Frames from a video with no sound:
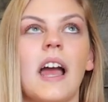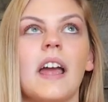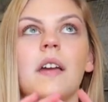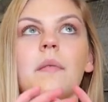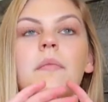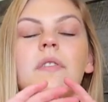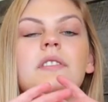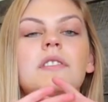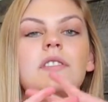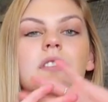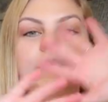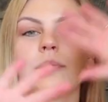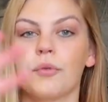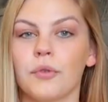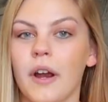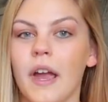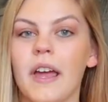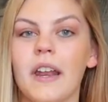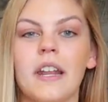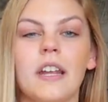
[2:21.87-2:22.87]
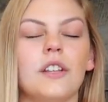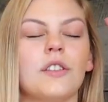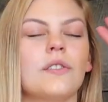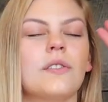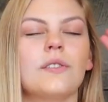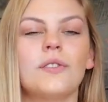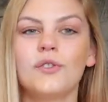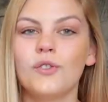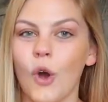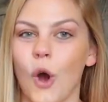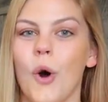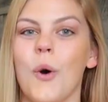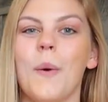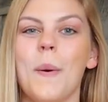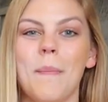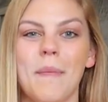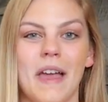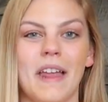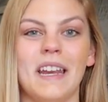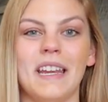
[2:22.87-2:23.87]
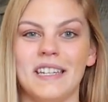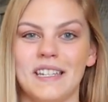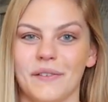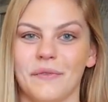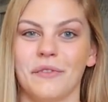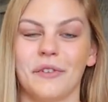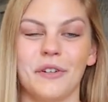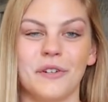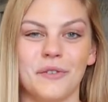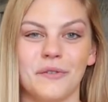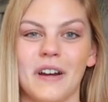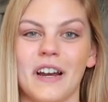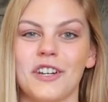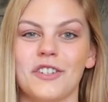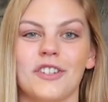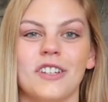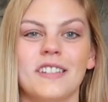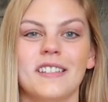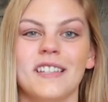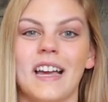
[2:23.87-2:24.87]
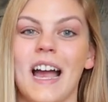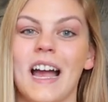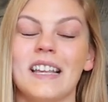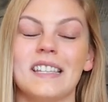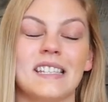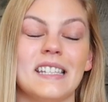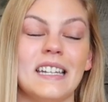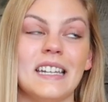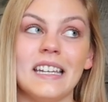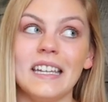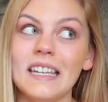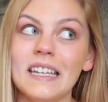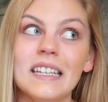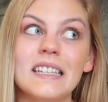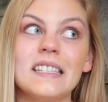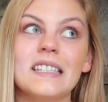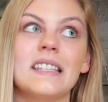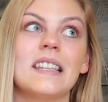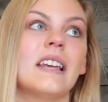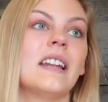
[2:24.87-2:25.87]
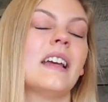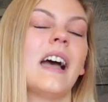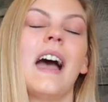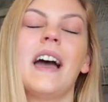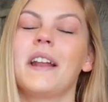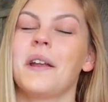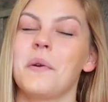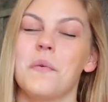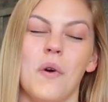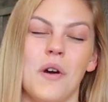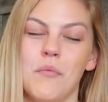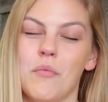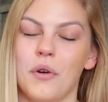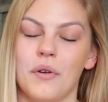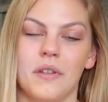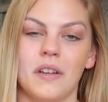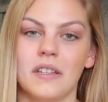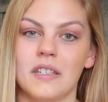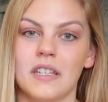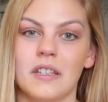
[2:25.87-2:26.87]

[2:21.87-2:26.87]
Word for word: I am spread in so many different directions as it is that adding one more thing